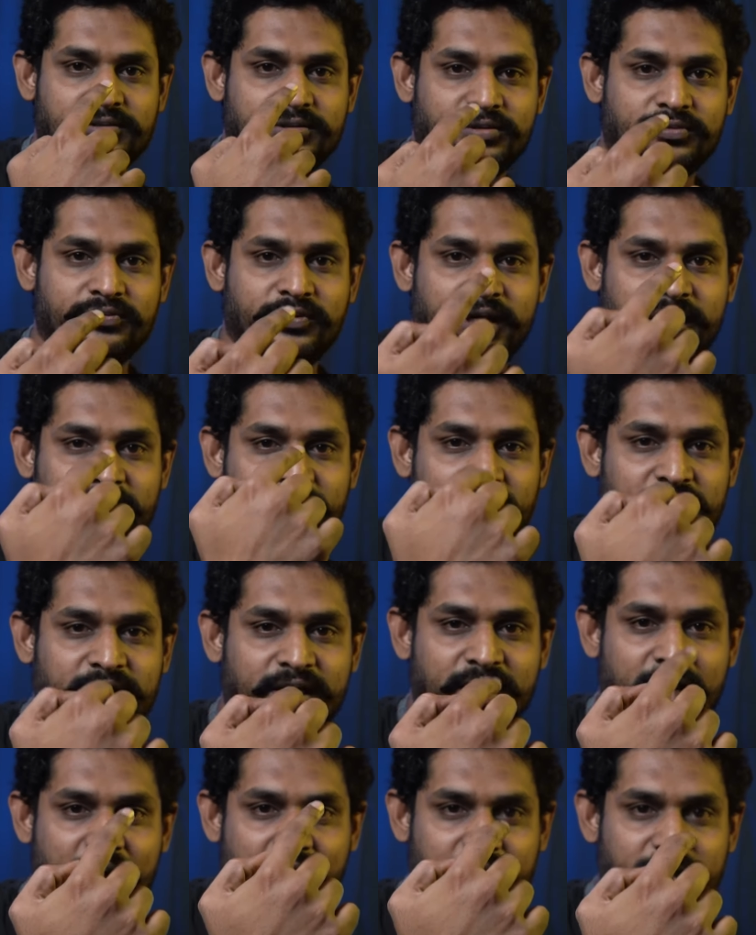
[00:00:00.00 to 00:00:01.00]
So wherever
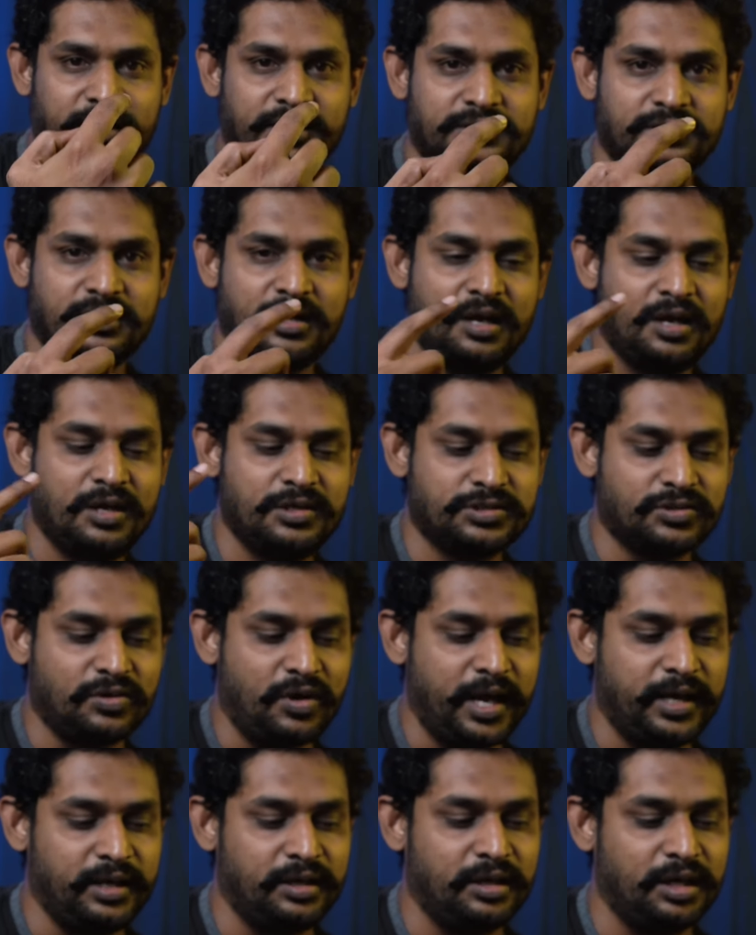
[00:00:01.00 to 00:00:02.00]
the light is,
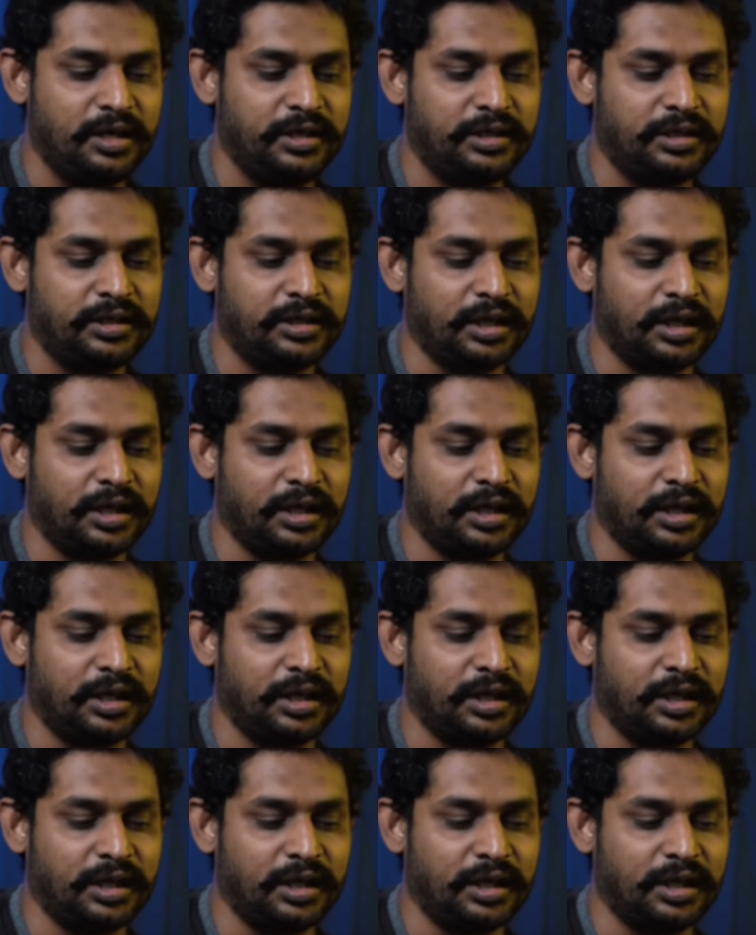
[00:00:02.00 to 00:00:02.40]
so I got